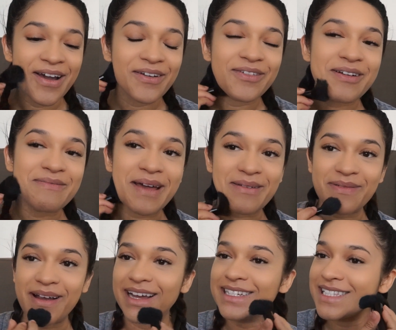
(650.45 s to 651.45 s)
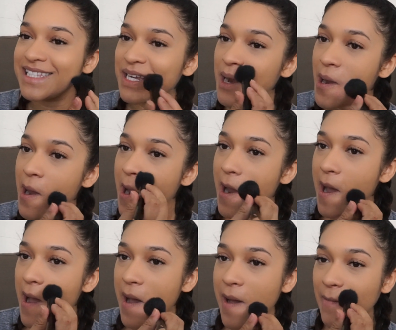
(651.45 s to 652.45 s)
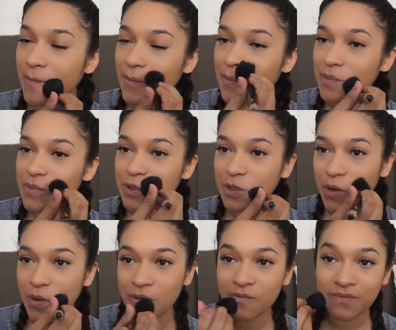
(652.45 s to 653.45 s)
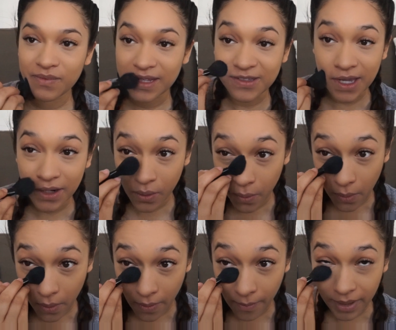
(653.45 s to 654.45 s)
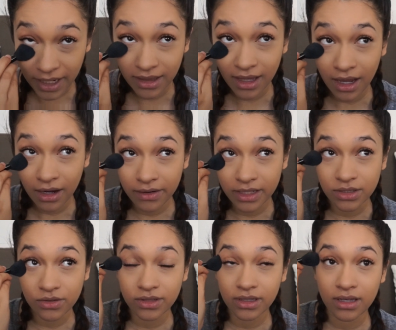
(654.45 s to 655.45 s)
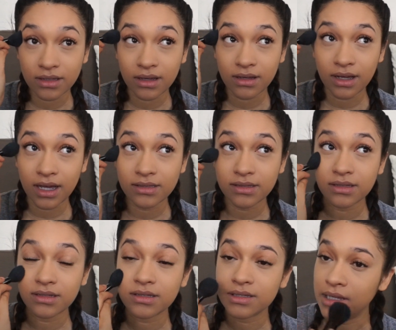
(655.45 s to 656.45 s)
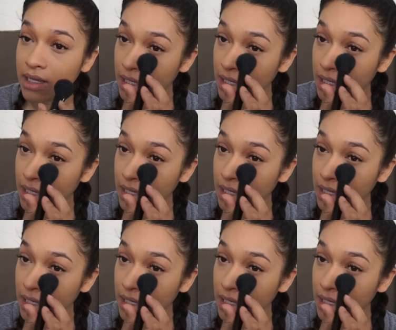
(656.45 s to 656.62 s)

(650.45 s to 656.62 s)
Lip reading: From my breast. So that's kind of cool, but I think I already told you guys this.